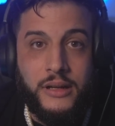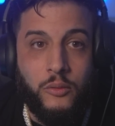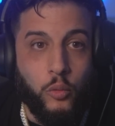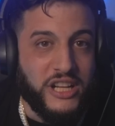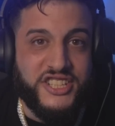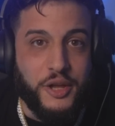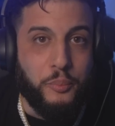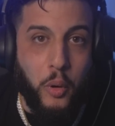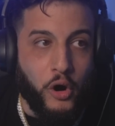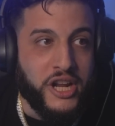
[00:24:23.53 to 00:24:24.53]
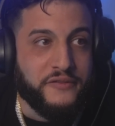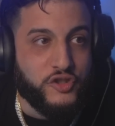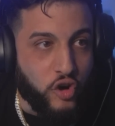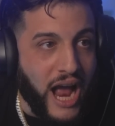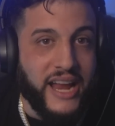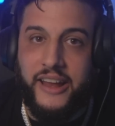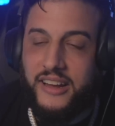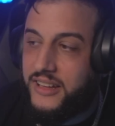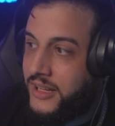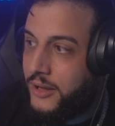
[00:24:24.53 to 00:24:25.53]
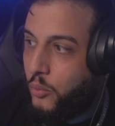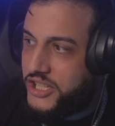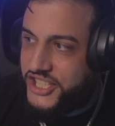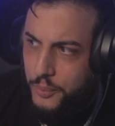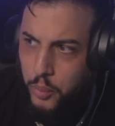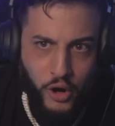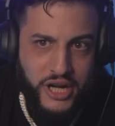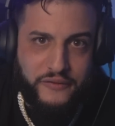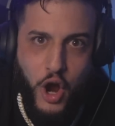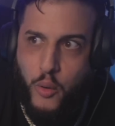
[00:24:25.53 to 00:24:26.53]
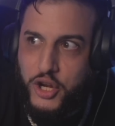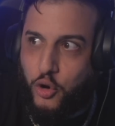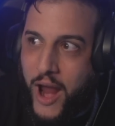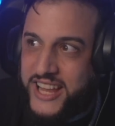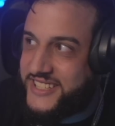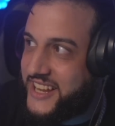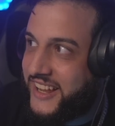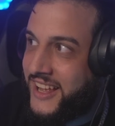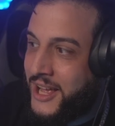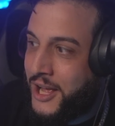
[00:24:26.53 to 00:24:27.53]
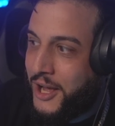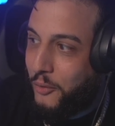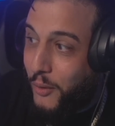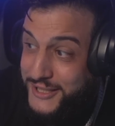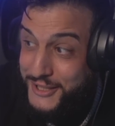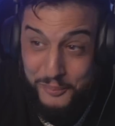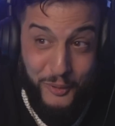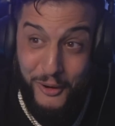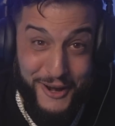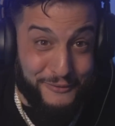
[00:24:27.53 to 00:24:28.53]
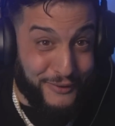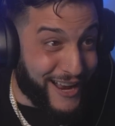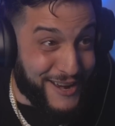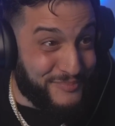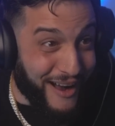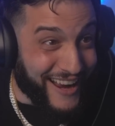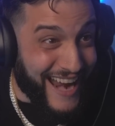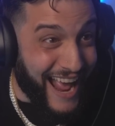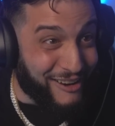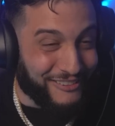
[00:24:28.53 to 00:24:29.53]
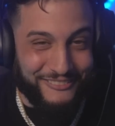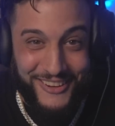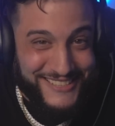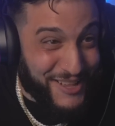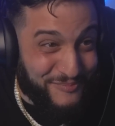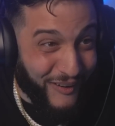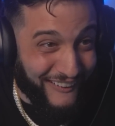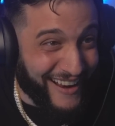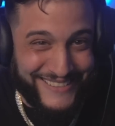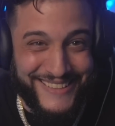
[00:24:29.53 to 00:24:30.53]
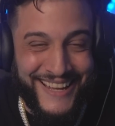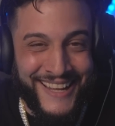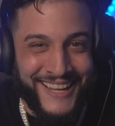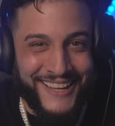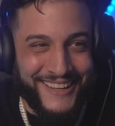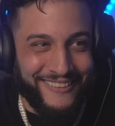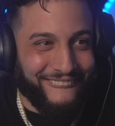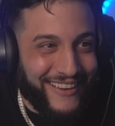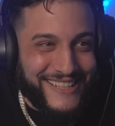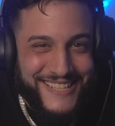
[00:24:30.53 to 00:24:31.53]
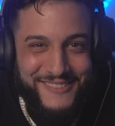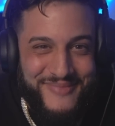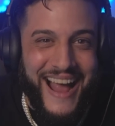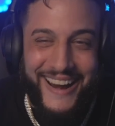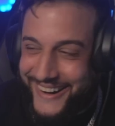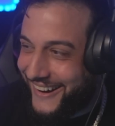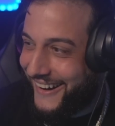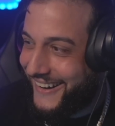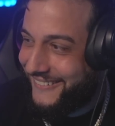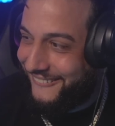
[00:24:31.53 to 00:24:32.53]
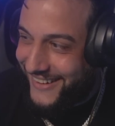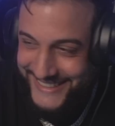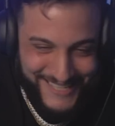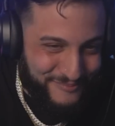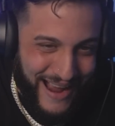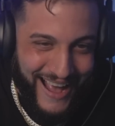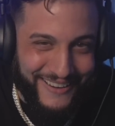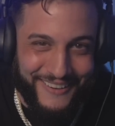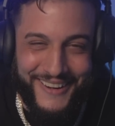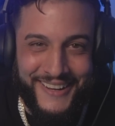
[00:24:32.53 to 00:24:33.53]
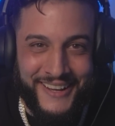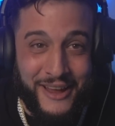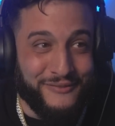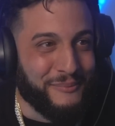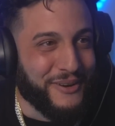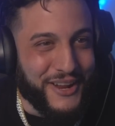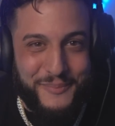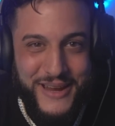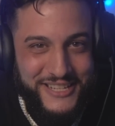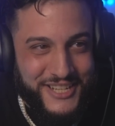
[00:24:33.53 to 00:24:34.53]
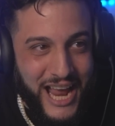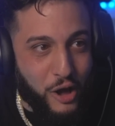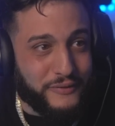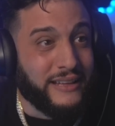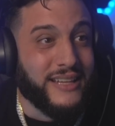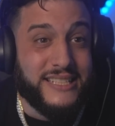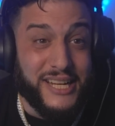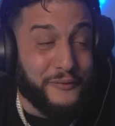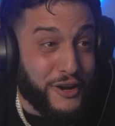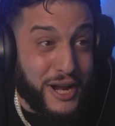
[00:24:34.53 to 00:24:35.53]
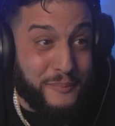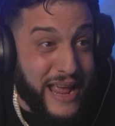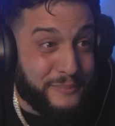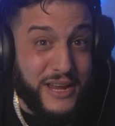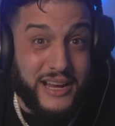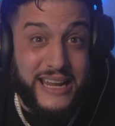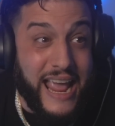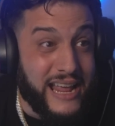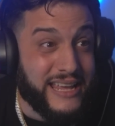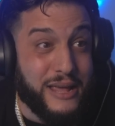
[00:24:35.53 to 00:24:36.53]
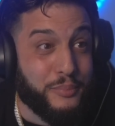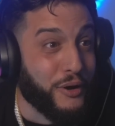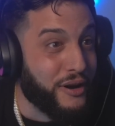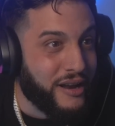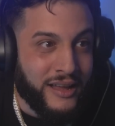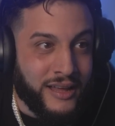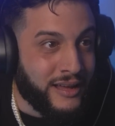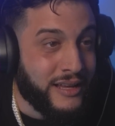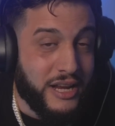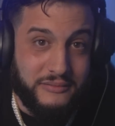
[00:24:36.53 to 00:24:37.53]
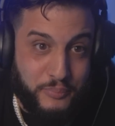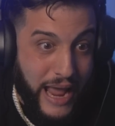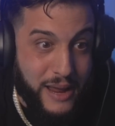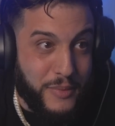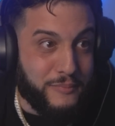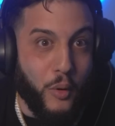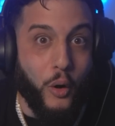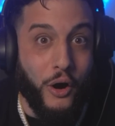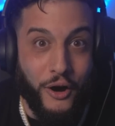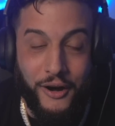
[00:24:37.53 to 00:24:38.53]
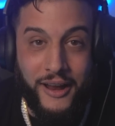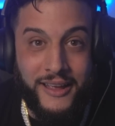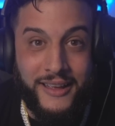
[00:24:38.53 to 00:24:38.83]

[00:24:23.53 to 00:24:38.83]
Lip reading: What's the point of trying? What's the point of going crazy? What's the point of fucking bugging out? What's the point? What does it matter? What does it matter? If I'm gonna be shelved, and listen, if you're gonna make me a gatekeeper, you pay me more.